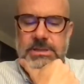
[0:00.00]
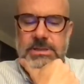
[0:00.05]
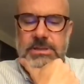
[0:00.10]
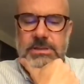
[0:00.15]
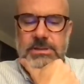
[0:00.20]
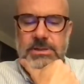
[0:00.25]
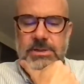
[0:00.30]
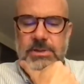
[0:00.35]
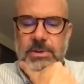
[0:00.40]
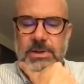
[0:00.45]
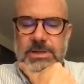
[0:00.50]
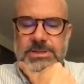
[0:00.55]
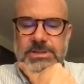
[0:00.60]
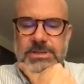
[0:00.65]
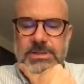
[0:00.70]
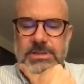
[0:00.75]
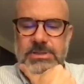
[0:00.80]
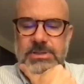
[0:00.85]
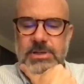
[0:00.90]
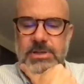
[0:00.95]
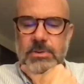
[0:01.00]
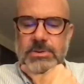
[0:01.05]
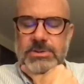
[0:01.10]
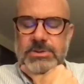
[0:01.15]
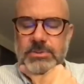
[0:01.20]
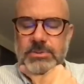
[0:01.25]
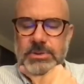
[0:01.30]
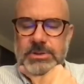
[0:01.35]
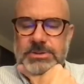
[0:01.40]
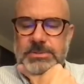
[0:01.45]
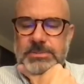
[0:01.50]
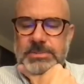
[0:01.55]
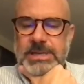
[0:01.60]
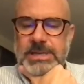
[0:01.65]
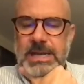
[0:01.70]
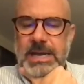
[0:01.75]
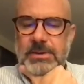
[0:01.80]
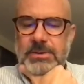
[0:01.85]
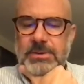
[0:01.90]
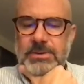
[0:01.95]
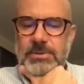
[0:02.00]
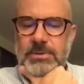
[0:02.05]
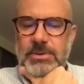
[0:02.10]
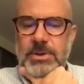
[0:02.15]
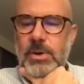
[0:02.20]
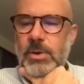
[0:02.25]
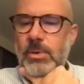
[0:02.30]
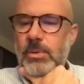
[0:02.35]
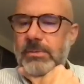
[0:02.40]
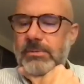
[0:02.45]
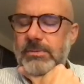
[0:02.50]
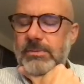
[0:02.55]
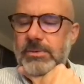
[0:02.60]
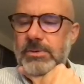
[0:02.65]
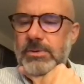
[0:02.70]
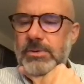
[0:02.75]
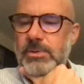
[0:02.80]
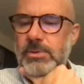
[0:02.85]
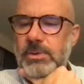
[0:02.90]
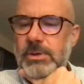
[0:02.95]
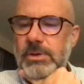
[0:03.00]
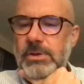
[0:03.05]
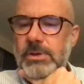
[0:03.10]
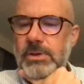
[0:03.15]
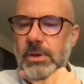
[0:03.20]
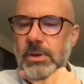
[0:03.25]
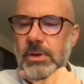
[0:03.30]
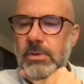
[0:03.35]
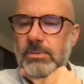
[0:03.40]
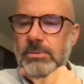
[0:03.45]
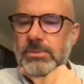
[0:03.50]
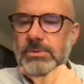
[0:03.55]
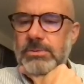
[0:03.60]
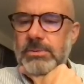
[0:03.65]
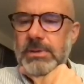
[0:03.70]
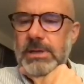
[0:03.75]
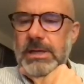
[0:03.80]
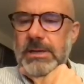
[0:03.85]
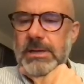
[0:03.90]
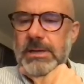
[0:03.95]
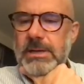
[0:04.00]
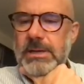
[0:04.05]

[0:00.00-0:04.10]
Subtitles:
the question is always going to be, how do you know if you do or you don't, right?